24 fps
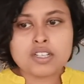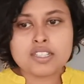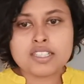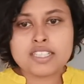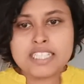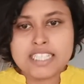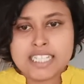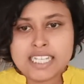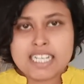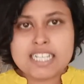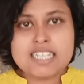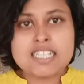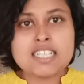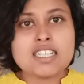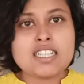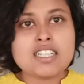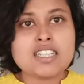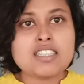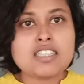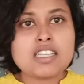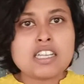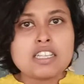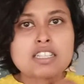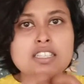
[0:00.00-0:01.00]
did
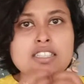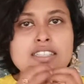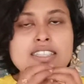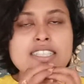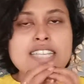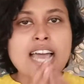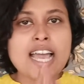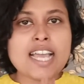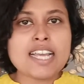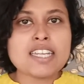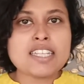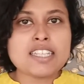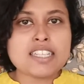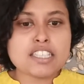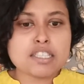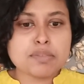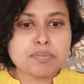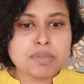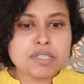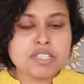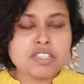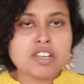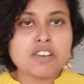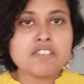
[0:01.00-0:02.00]
the tiniest
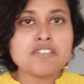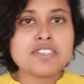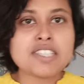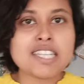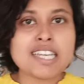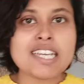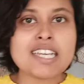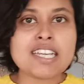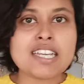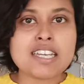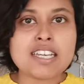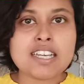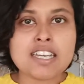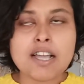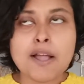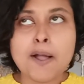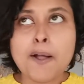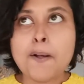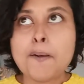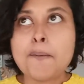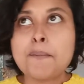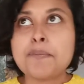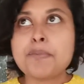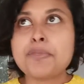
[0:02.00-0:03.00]
bit of thing,
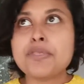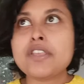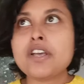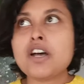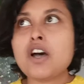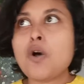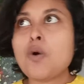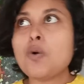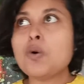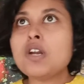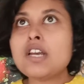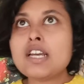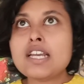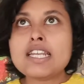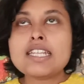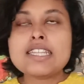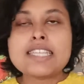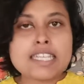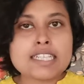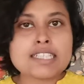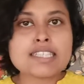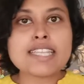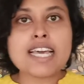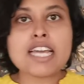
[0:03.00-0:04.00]
the only
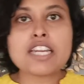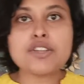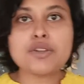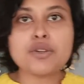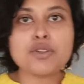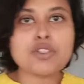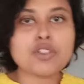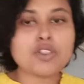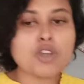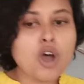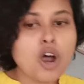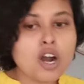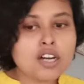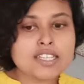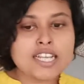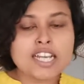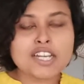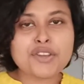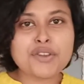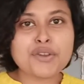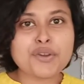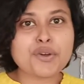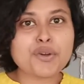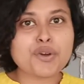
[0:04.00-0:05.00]
thing that you thought
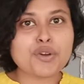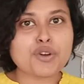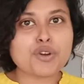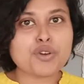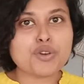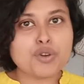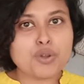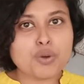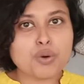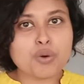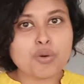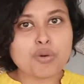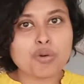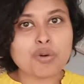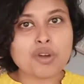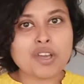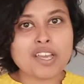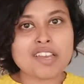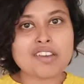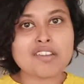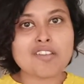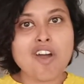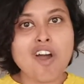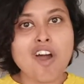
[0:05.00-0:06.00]
that you could do
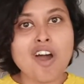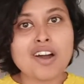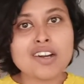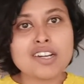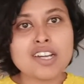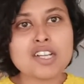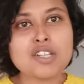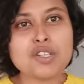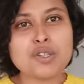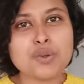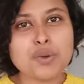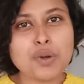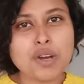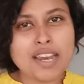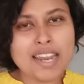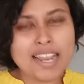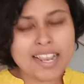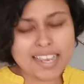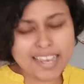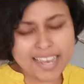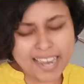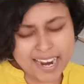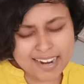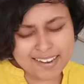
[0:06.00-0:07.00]
in order to
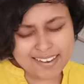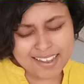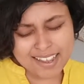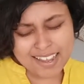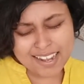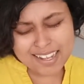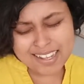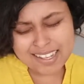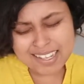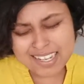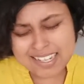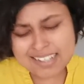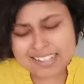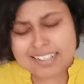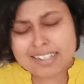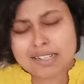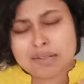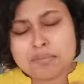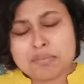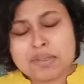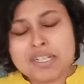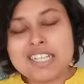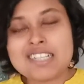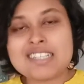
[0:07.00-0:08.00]
get a
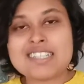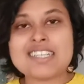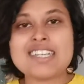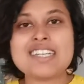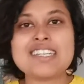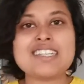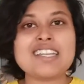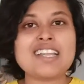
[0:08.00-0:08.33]
little bit in